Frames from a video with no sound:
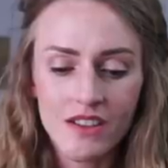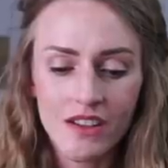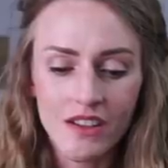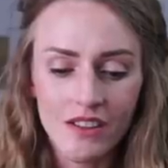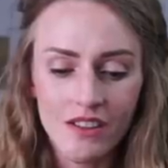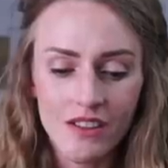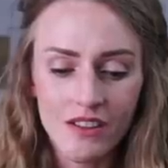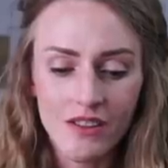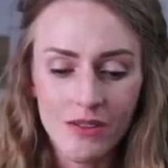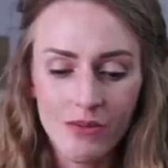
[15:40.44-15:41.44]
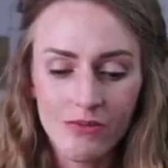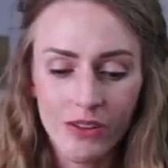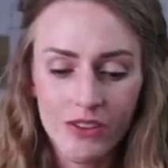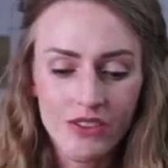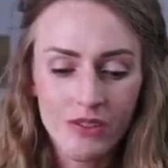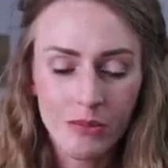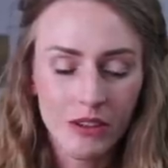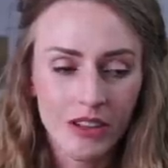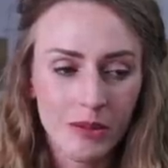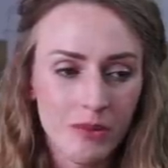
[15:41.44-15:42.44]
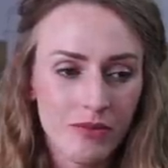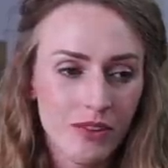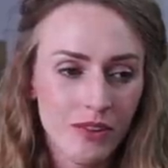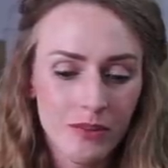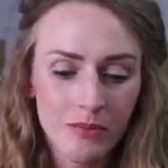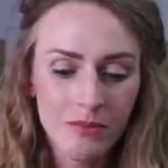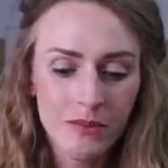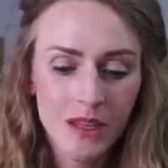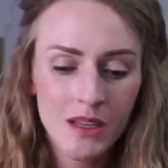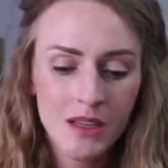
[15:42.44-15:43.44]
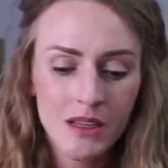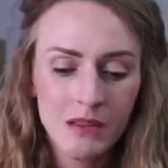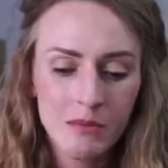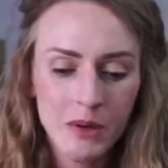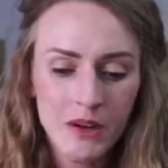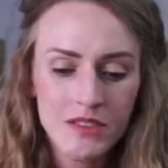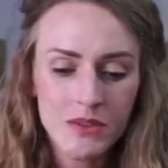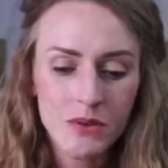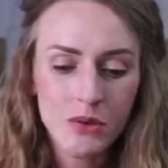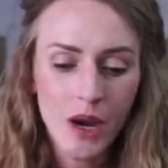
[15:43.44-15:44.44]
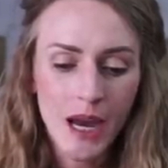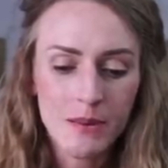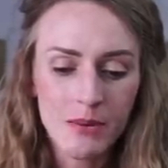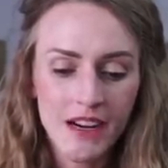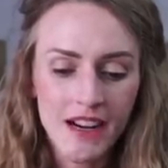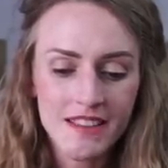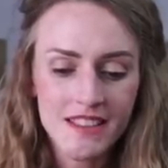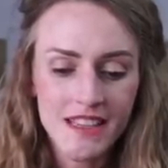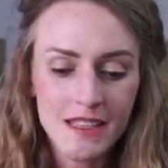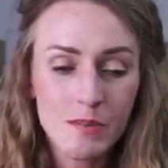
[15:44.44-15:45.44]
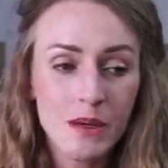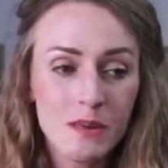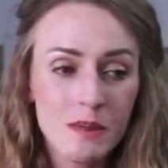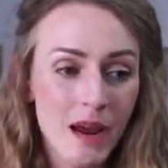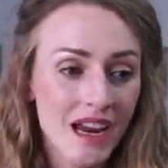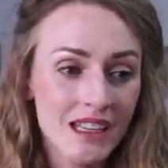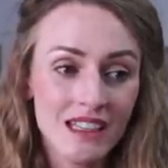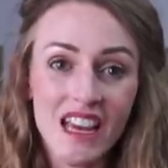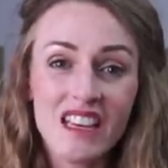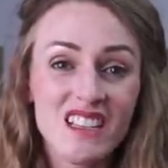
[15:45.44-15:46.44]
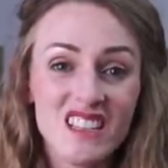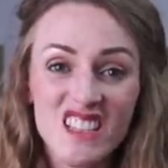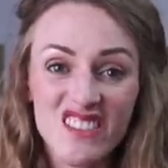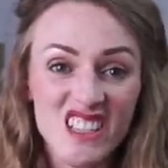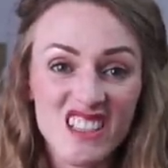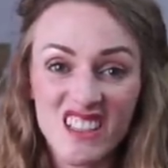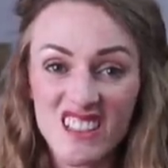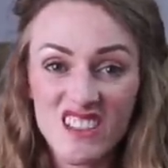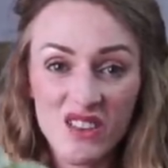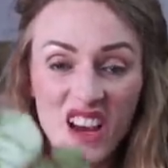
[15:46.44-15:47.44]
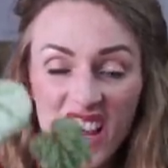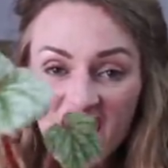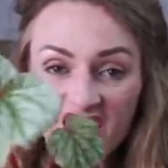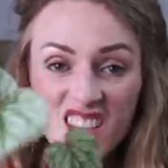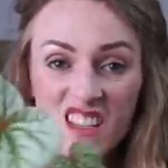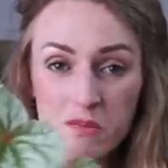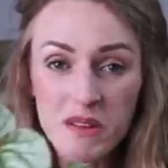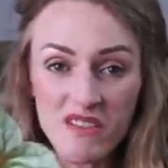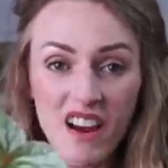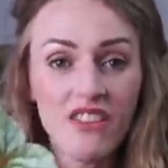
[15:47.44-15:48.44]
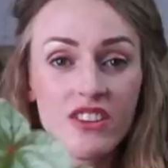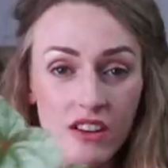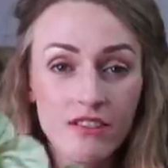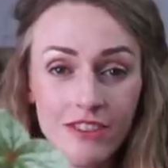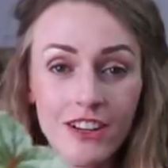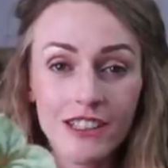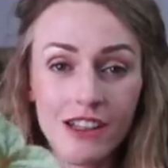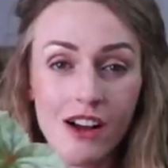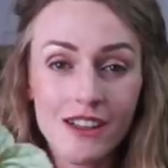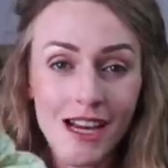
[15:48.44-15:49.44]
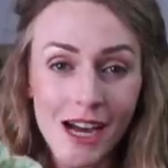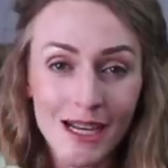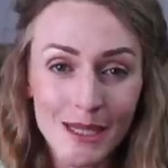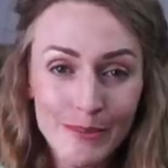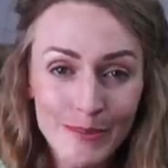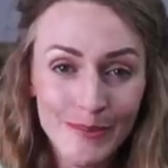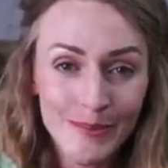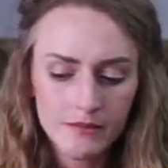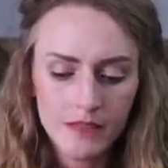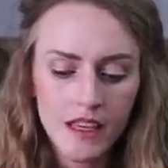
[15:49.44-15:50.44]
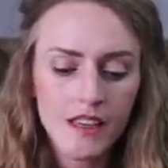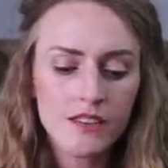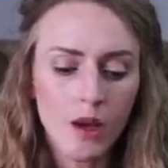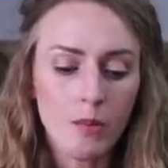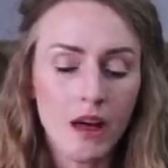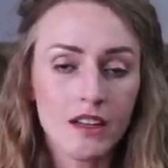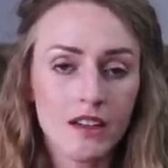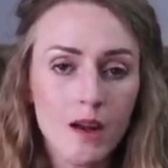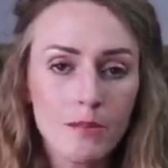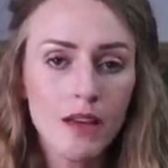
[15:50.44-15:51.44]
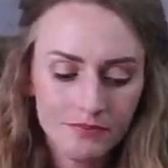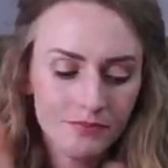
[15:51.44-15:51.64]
the first or middle name of the person who hybridized this, but it was back in 1876. So this has been around for a long time. He's all potted up.